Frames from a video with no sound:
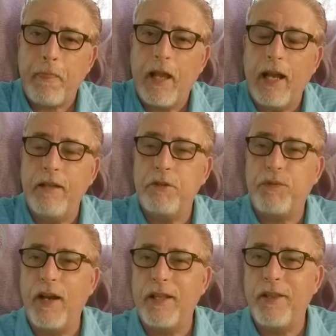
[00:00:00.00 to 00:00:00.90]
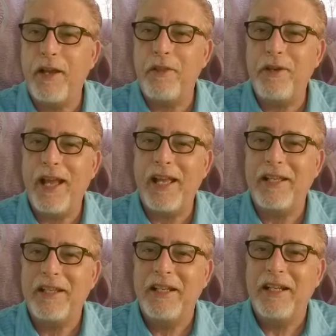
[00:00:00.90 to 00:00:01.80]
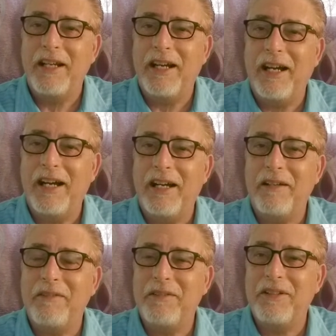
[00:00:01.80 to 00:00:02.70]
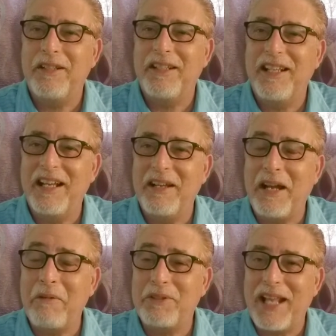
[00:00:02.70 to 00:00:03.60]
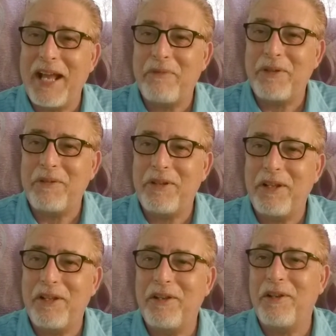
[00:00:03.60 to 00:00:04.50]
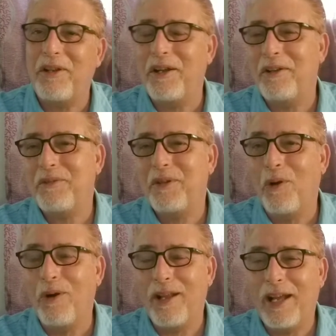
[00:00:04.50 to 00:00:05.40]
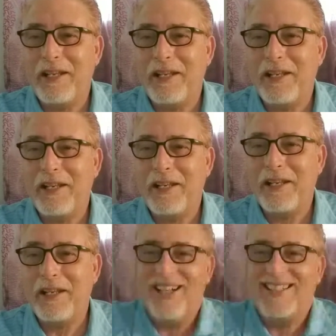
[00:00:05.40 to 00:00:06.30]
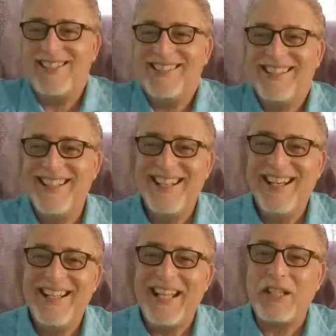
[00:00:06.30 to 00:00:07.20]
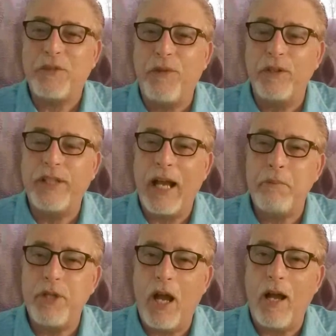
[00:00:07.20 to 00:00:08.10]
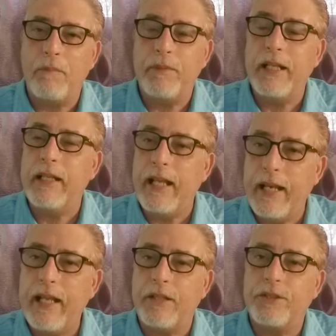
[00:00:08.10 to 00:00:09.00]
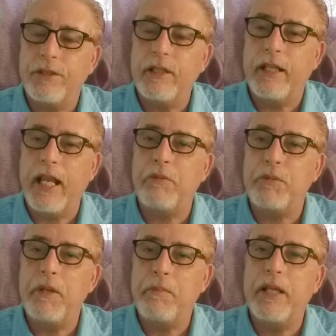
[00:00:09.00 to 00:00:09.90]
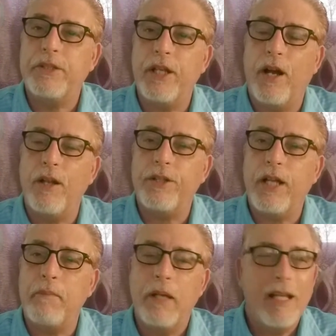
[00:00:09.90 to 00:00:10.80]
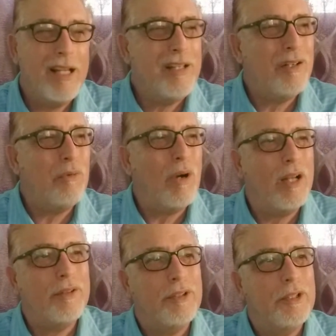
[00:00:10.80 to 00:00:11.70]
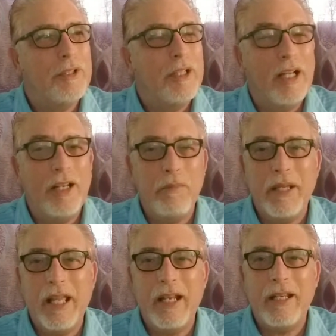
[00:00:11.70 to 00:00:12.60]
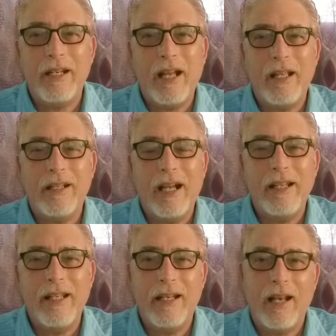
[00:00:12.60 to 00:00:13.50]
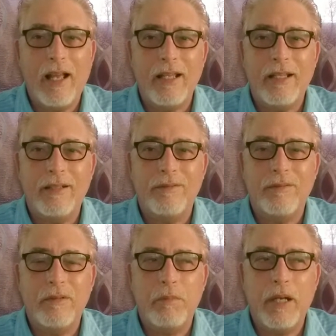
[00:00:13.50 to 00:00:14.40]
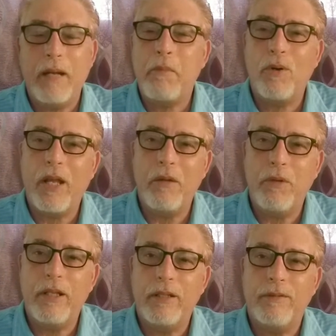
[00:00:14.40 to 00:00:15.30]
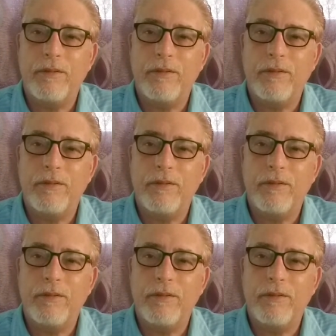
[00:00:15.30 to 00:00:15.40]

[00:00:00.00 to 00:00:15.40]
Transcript: It was funny the other day. I was laughing. Lorna, I didn't know who it was. That's a full-time job. It is. It keeps me busy all the time. You know what? In the beginning, I didn't like it, but I'm okay with